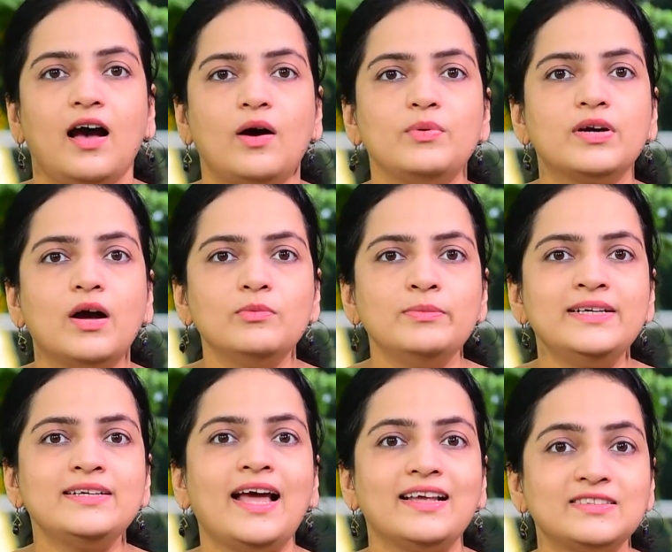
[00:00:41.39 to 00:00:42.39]
Our
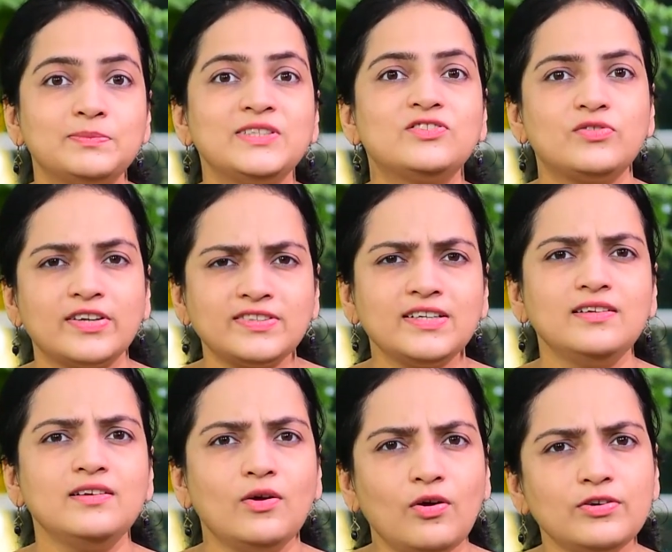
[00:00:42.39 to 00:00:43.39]
government has been stressing
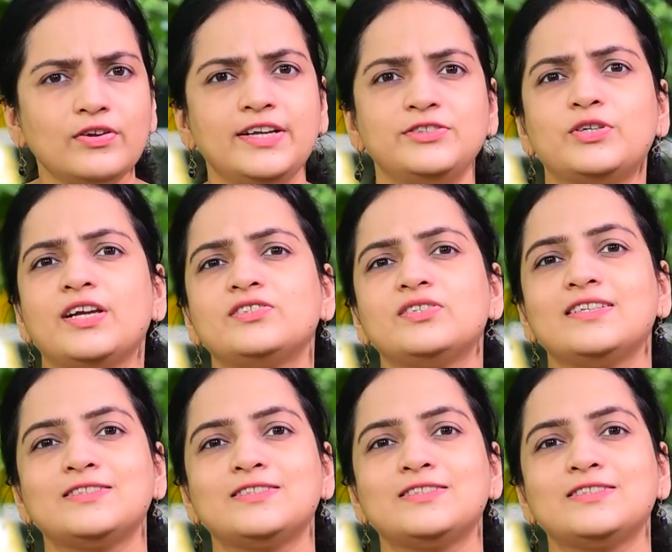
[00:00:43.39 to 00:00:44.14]
a lot on education,